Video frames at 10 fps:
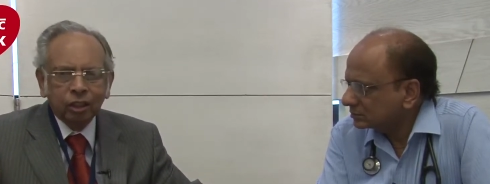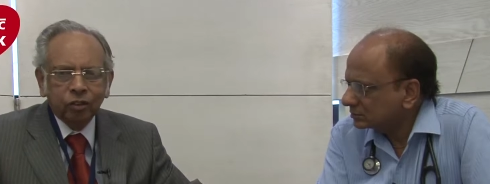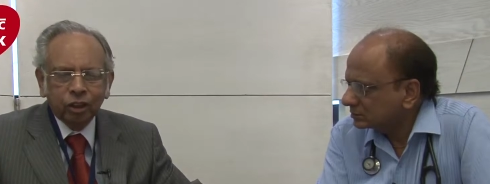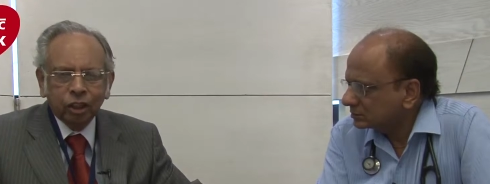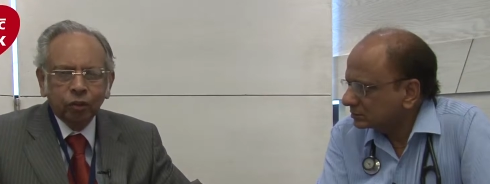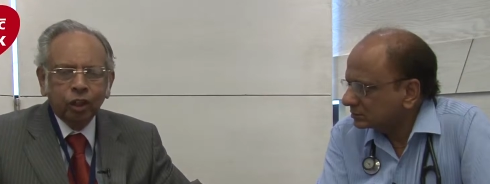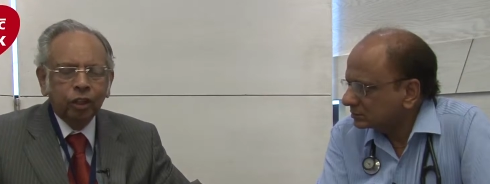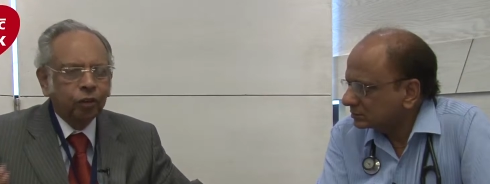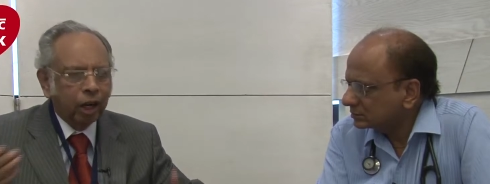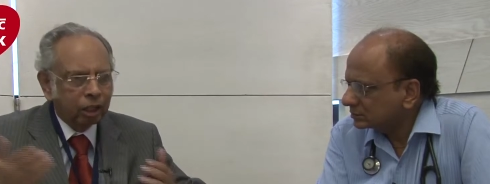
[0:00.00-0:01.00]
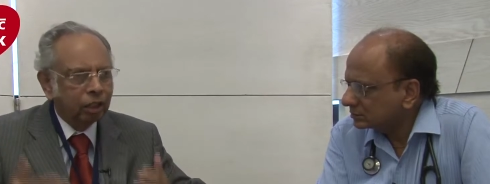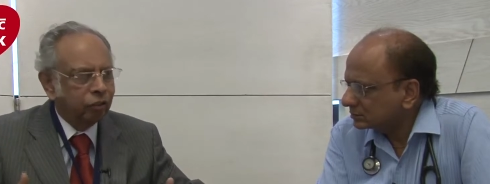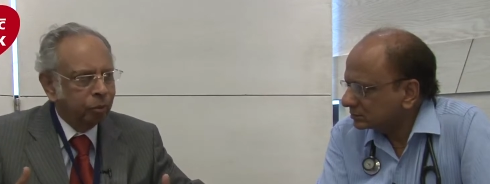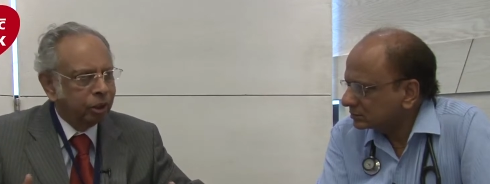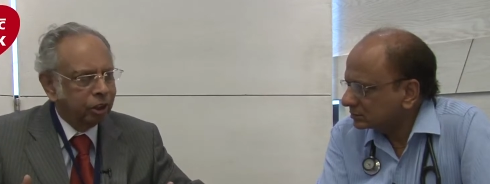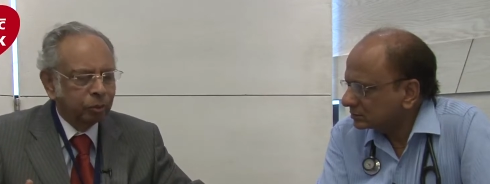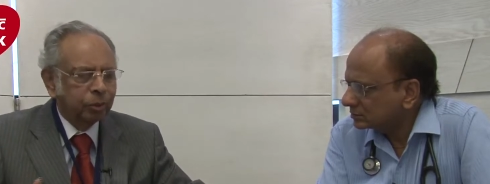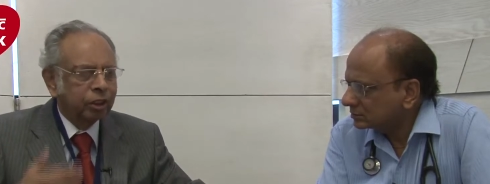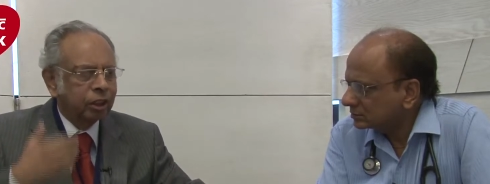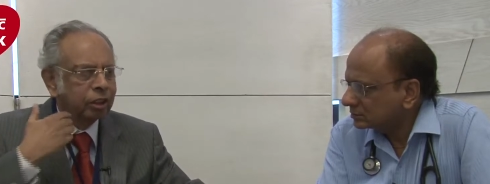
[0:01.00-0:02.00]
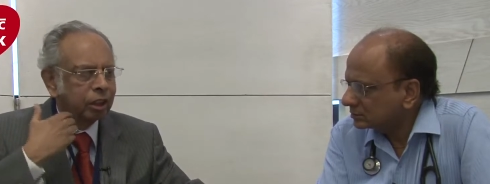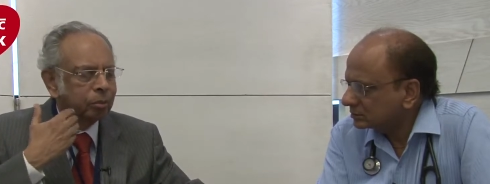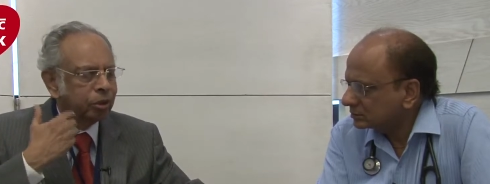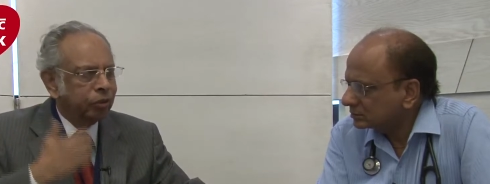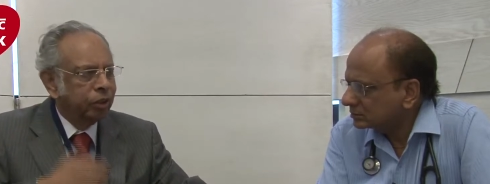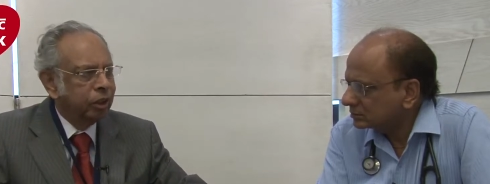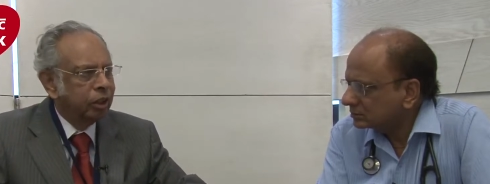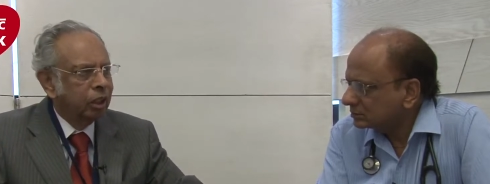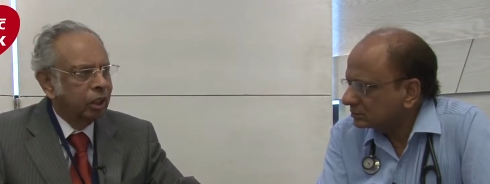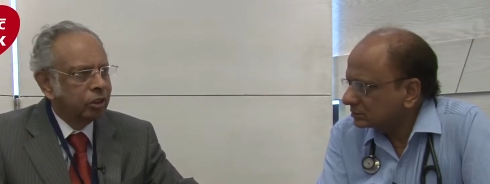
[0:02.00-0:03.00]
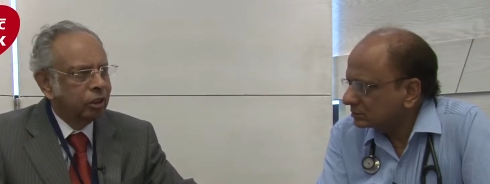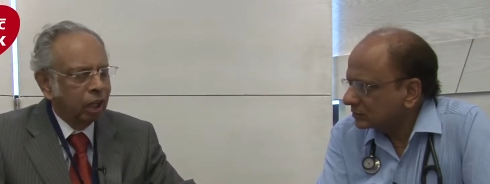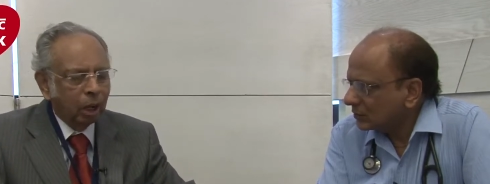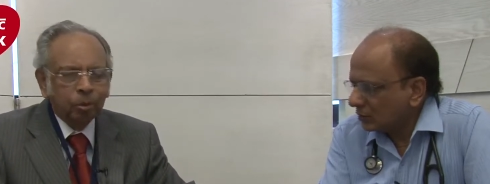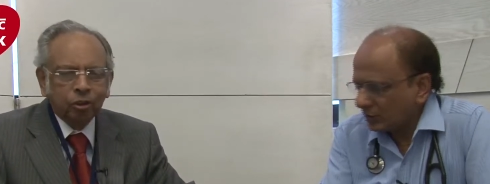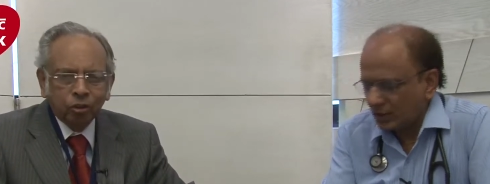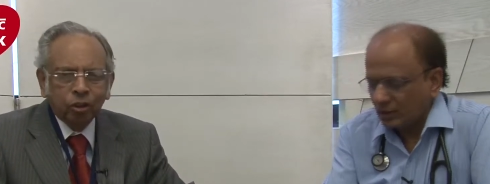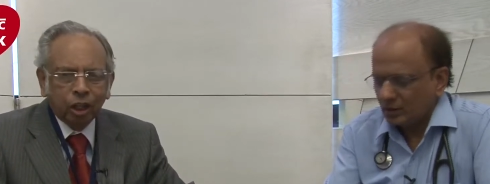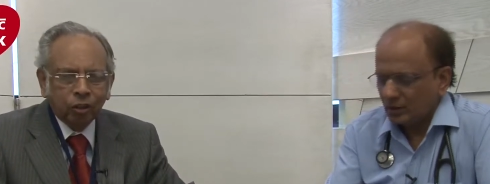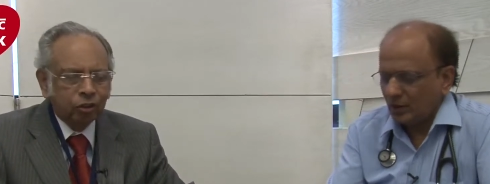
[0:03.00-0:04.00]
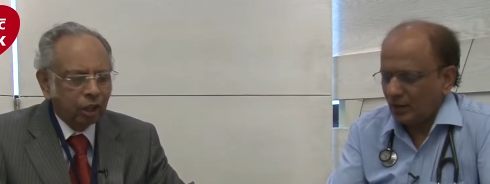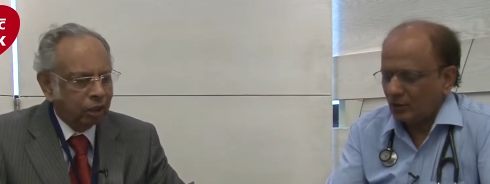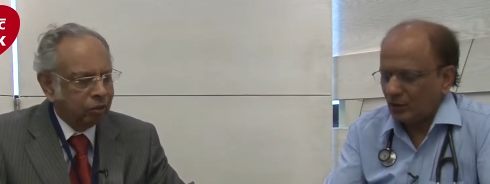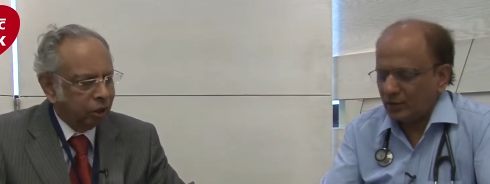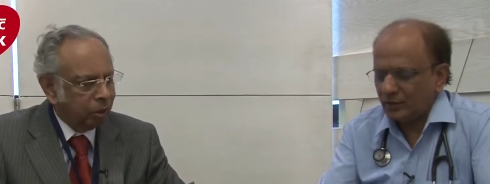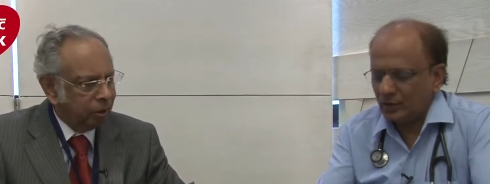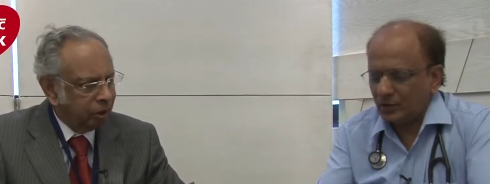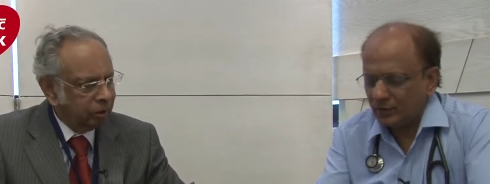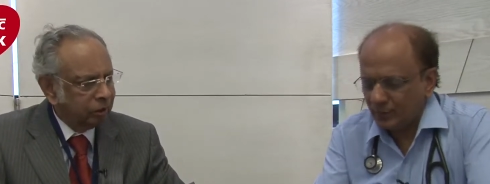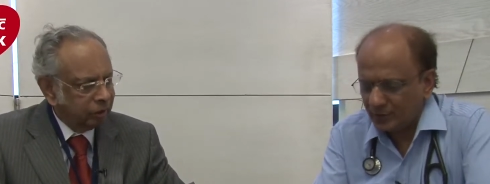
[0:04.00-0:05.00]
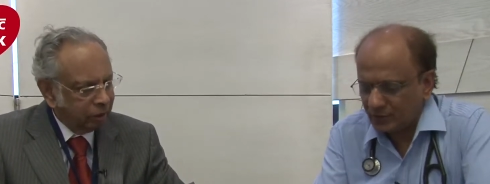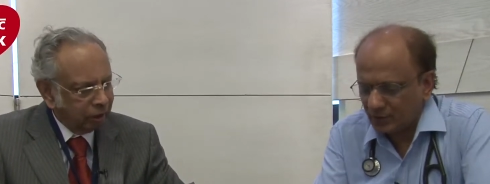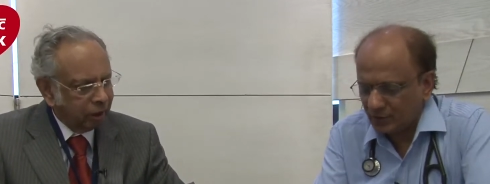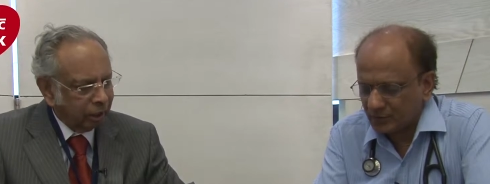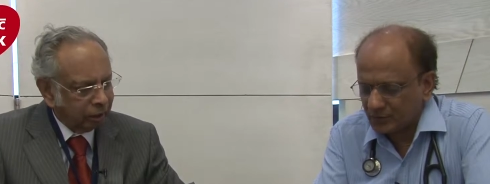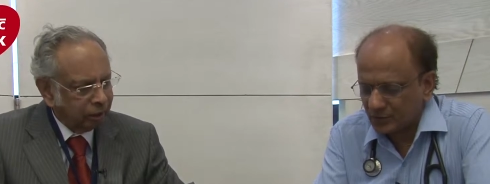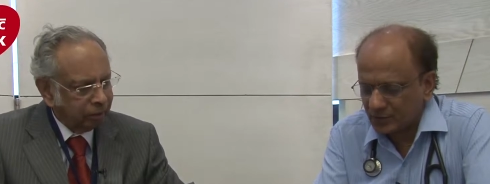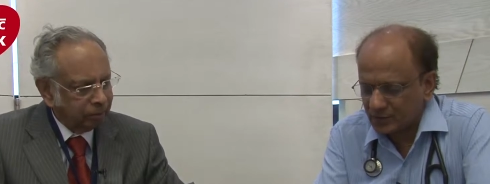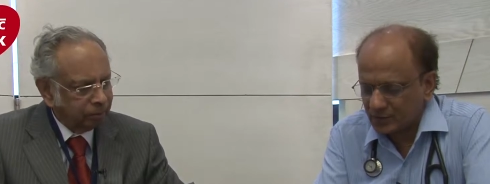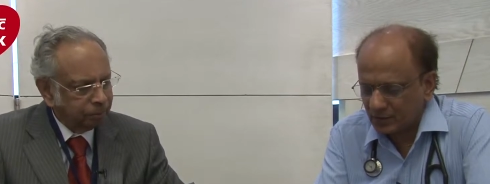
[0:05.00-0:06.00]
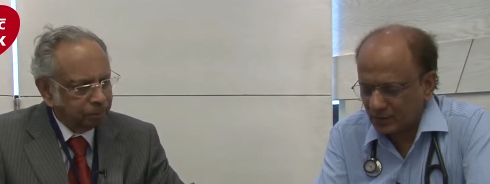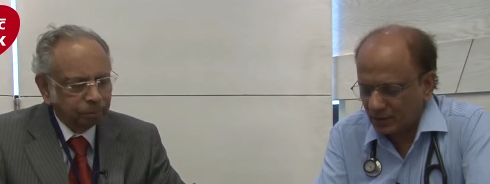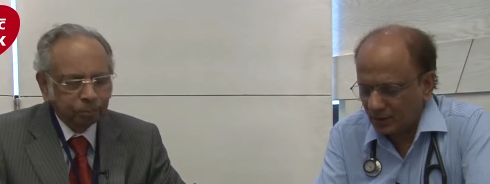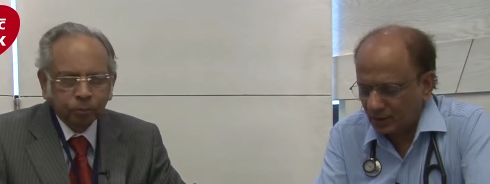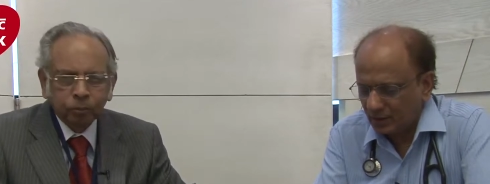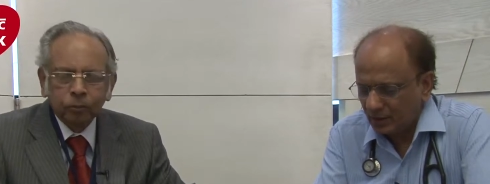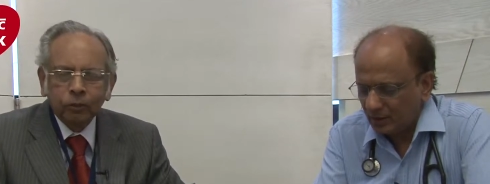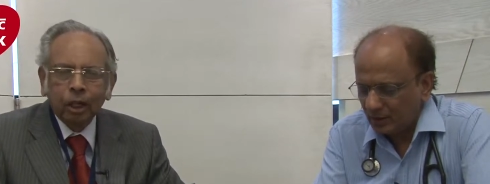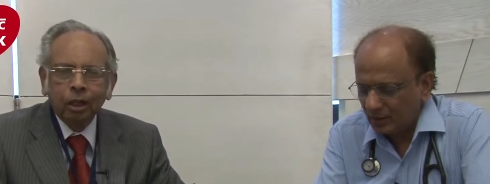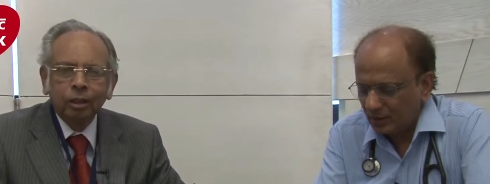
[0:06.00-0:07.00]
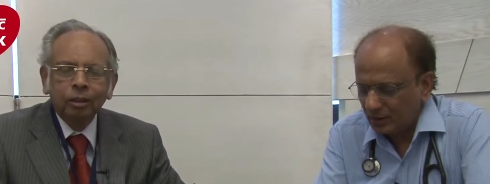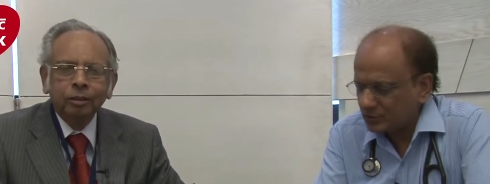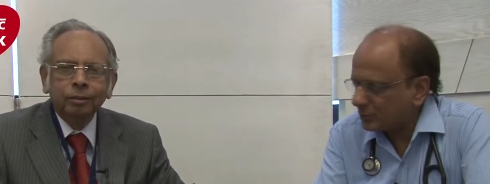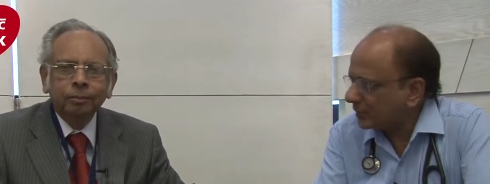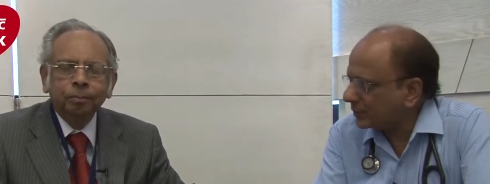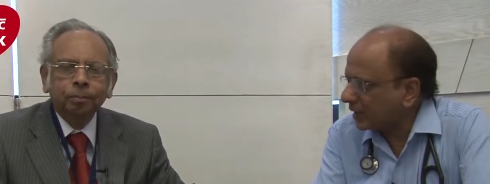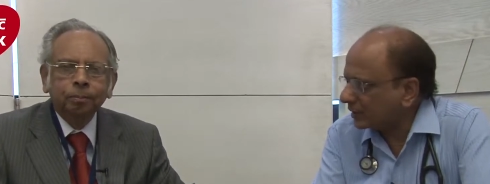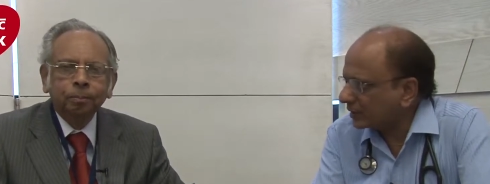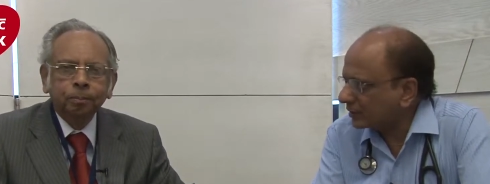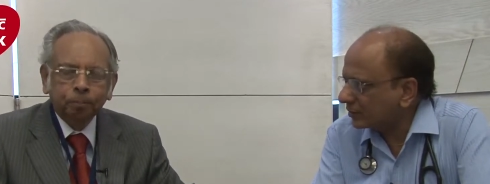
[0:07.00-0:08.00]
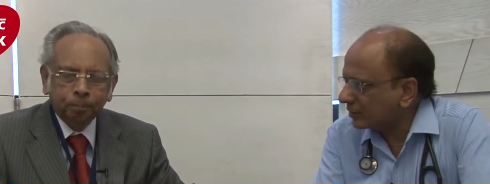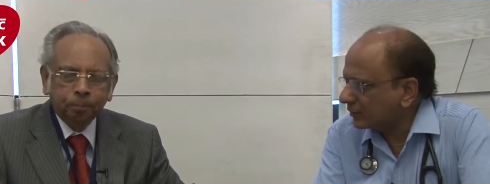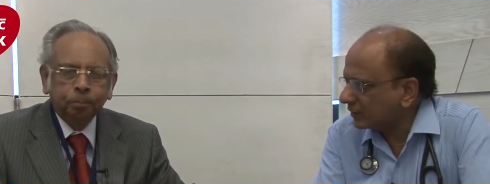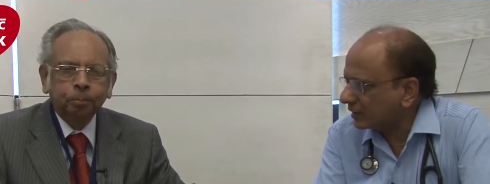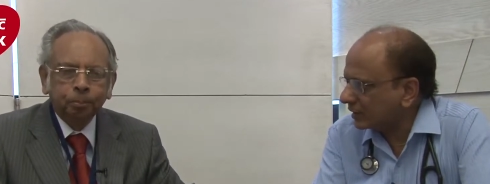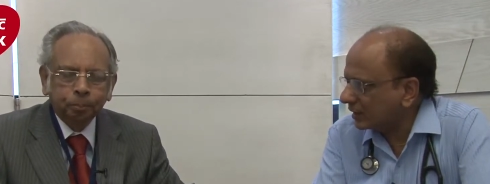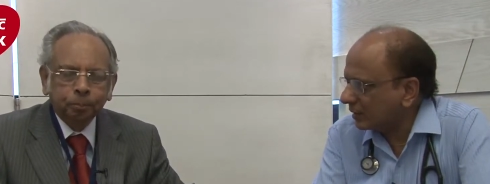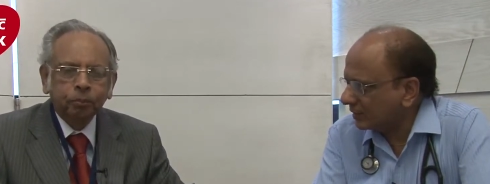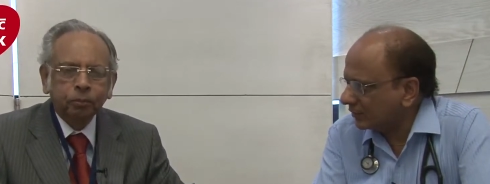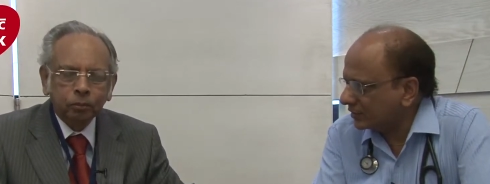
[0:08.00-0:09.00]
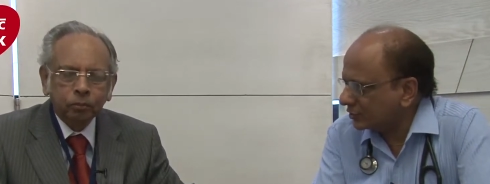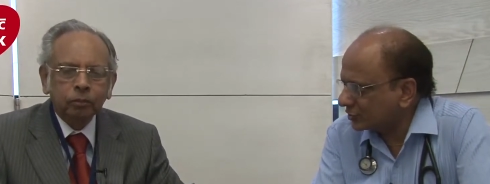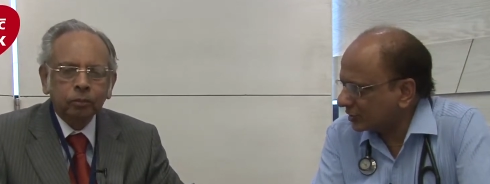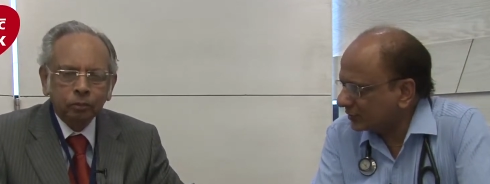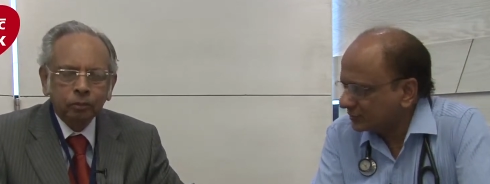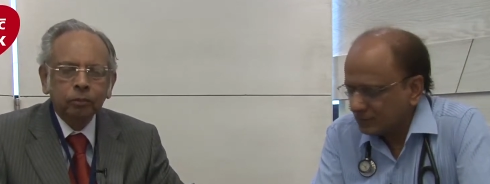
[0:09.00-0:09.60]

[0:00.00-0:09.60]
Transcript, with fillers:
Speaker 1: tests which can give very vital information, especially in terms of it's a hypersensitive okay. carotid. No, I'll go other way around. If a patient right. comes to
Speaker 2: us in a in a GP practice or with a MD physician,